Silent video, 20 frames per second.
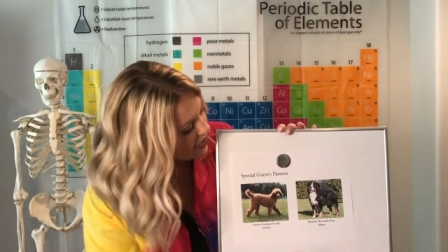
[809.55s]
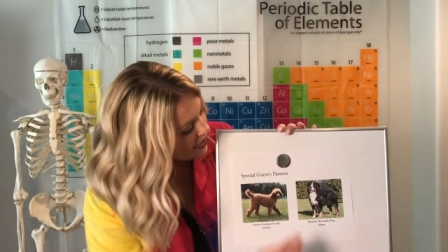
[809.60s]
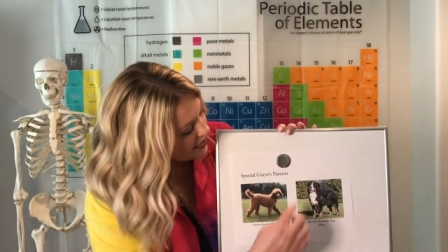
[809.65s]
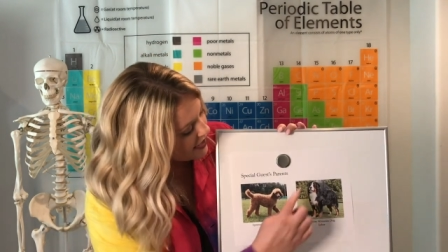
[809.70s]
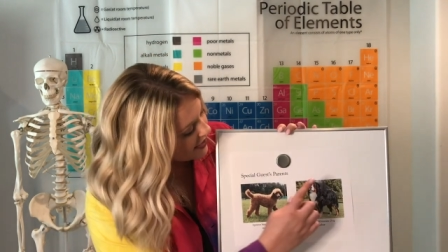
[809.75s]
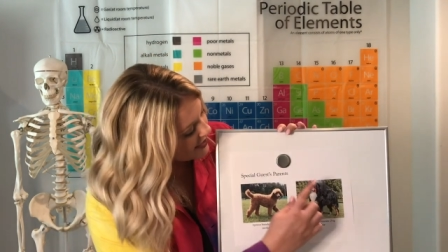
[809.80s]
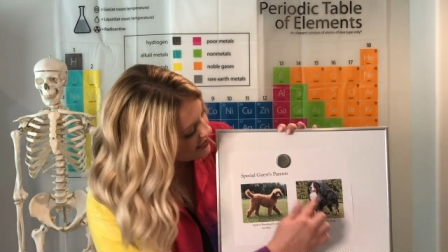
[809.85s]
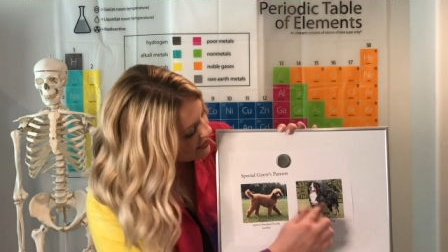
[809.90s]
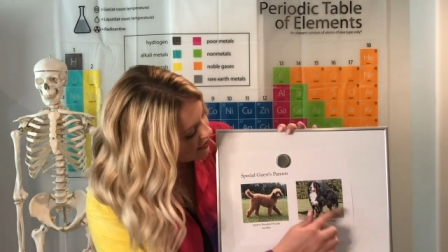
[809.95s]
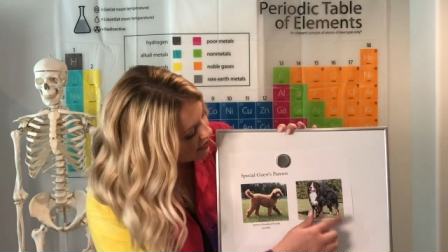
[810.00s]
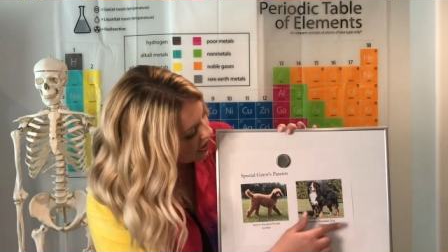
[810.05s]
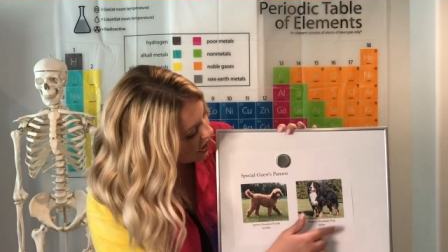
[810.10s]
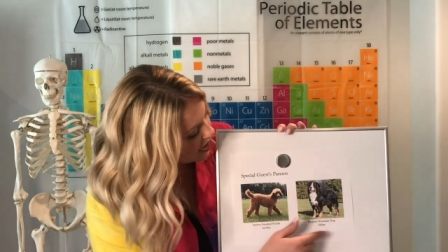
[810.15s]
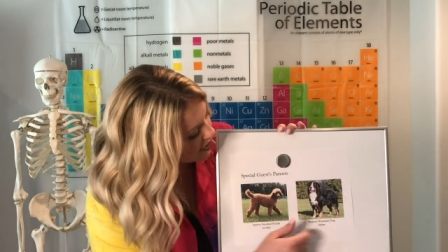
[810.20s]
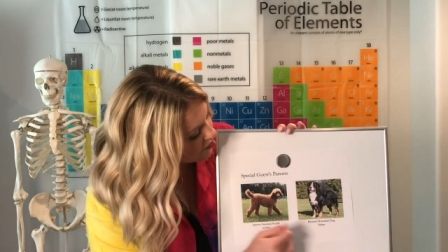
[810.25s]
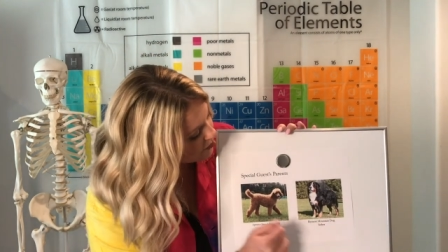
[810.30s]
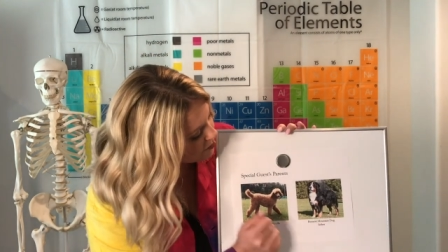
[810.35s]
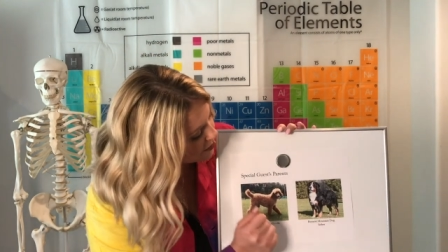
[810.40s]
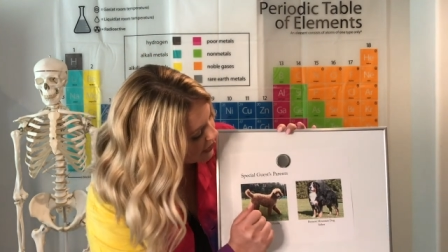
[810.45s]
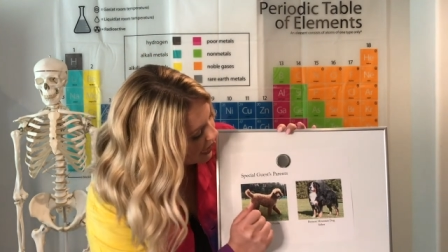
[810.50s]
He has a lot
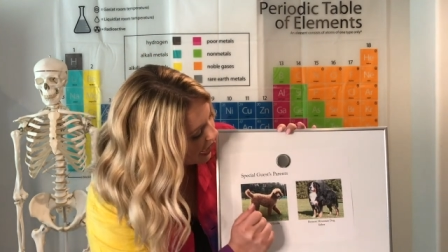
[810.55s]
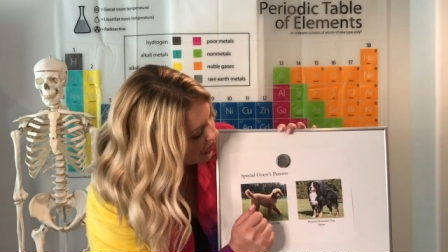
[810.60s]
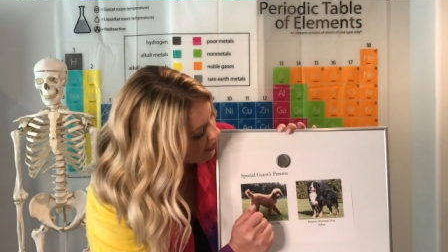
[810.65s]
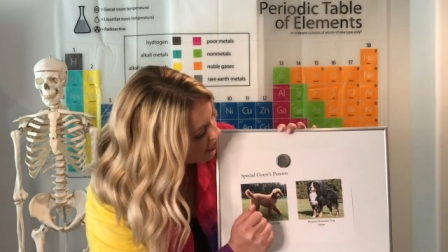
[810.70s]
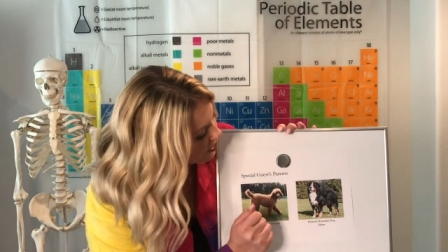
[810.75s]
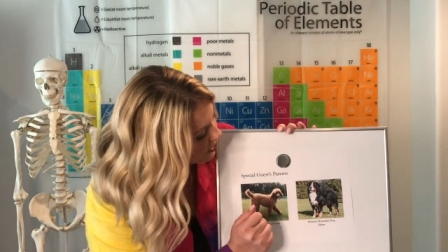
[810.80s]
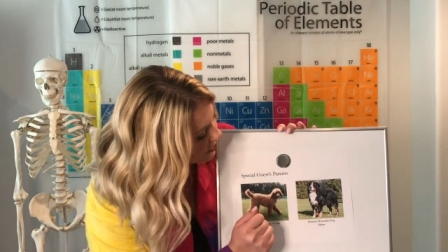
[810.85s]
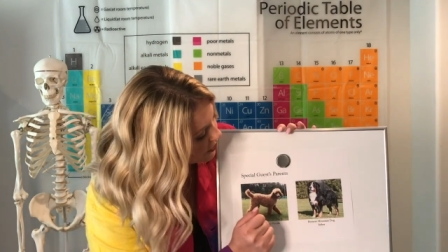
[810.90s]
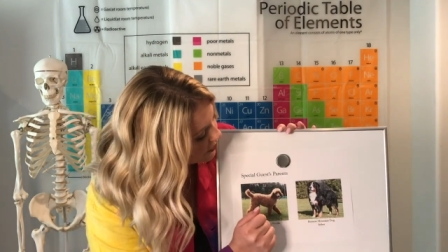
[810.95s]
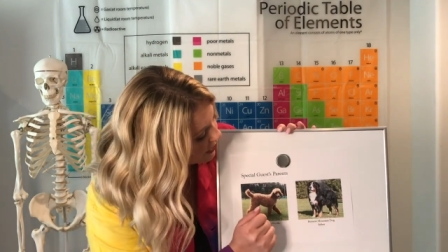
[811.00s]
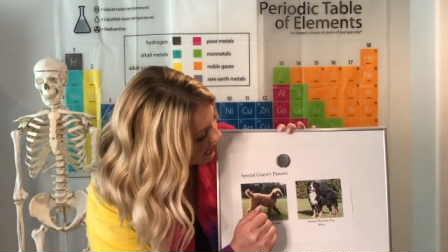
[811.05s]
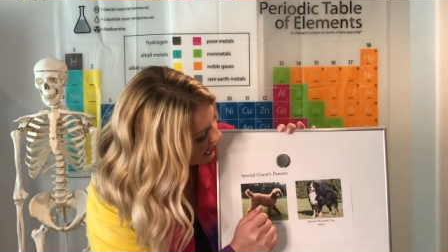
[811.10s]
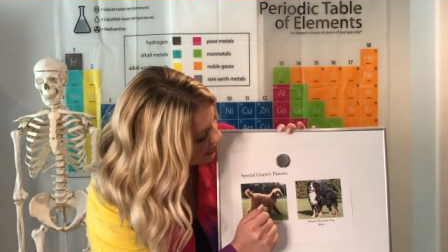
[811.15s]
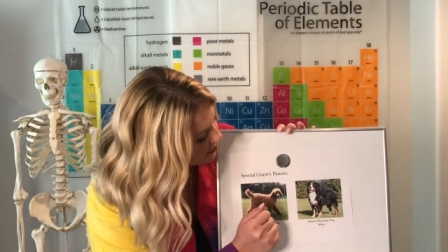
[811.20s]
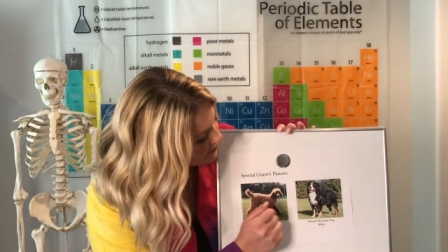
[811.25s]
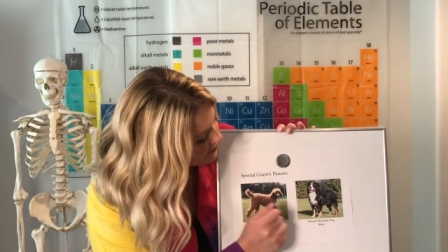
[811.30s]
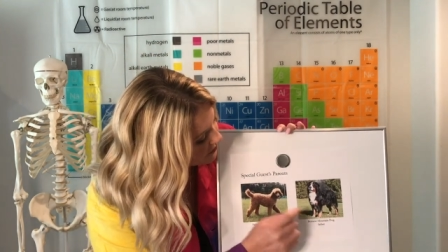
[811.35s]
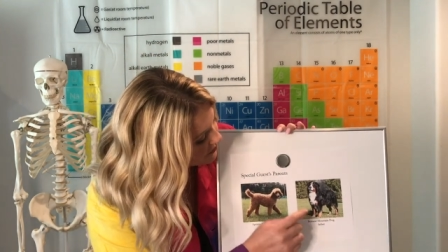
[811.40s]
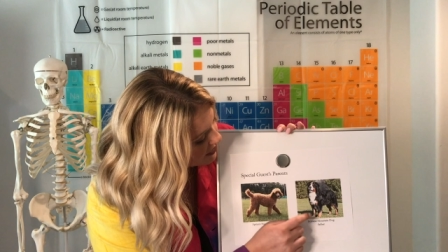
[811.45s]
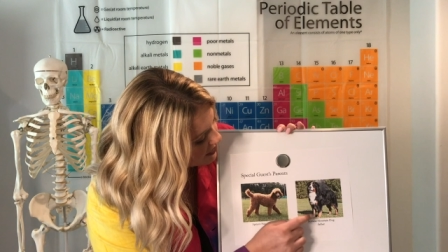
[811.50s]
of black
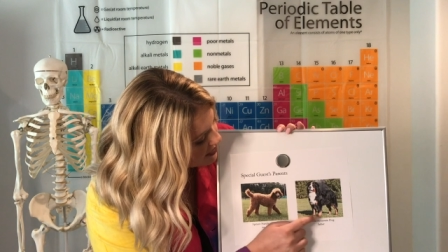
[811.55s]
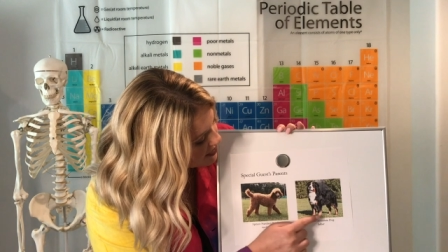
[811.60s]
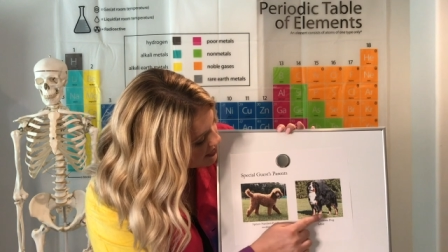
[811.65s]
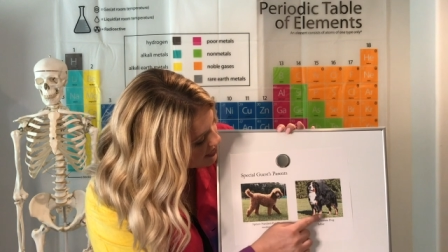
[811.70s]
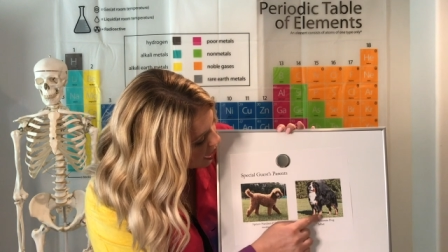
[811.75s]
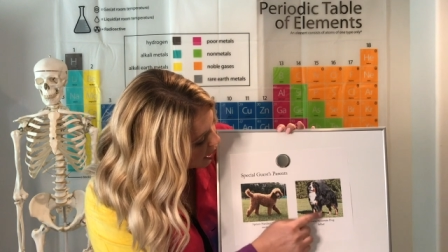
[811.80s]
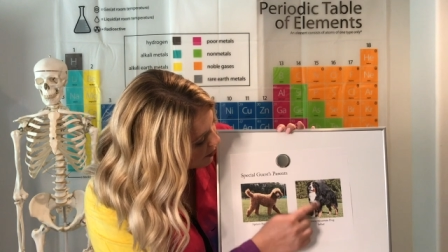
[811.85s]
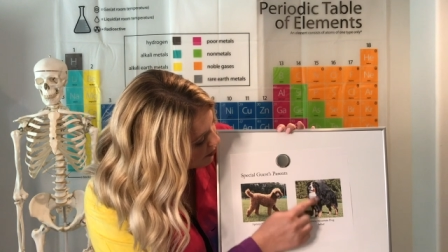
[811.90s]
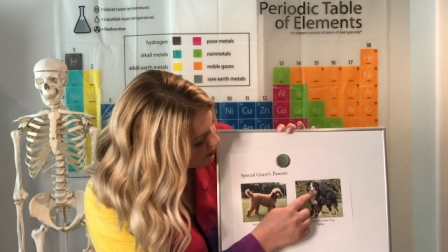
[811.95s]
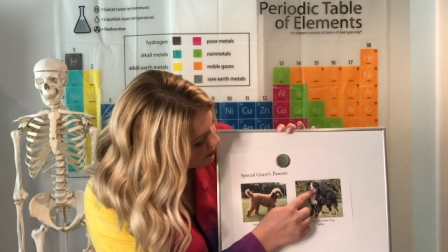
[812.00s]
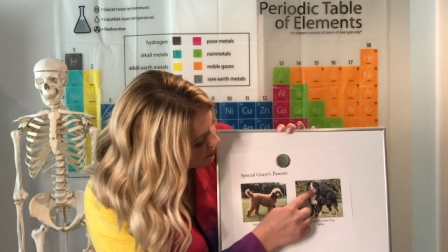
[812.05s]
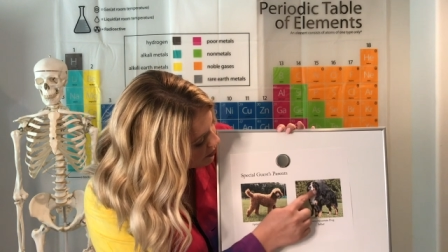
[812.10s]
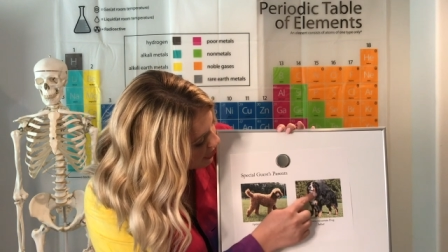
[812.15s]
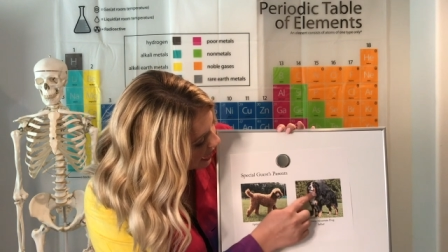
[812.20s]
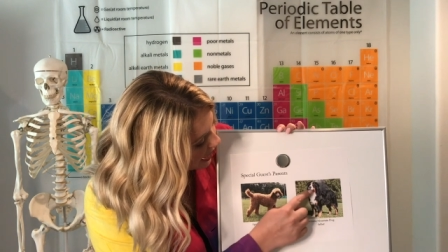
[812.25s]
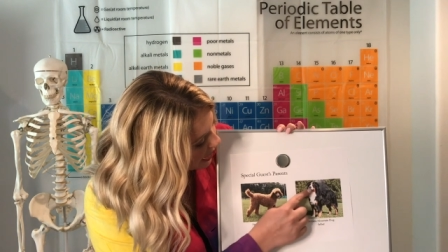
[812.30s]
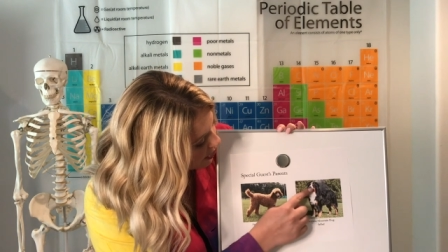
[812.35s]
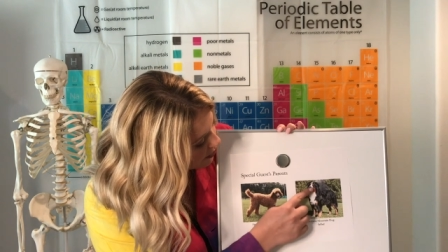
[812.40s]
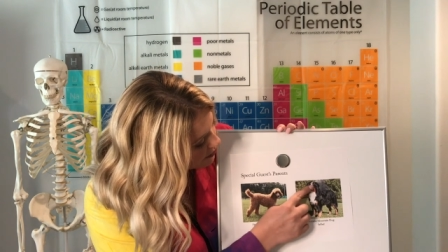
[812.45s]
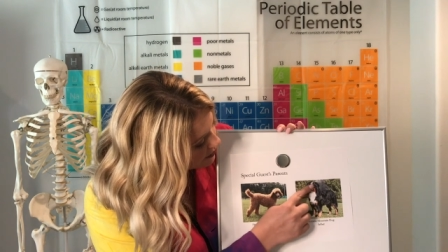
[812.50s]
coloring, some
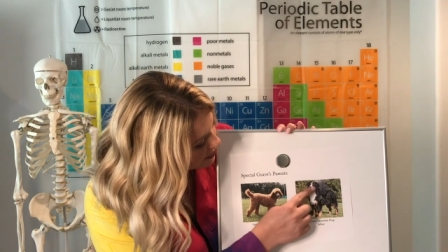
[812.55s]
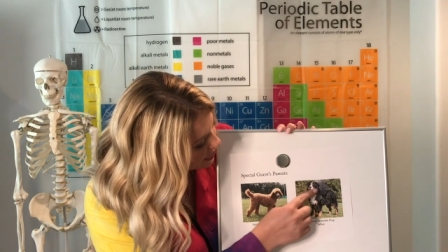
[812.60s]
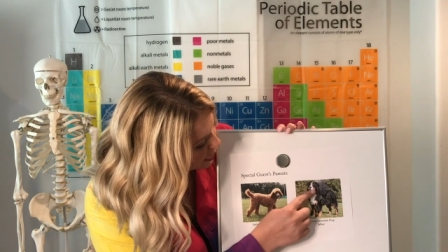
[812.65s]
brown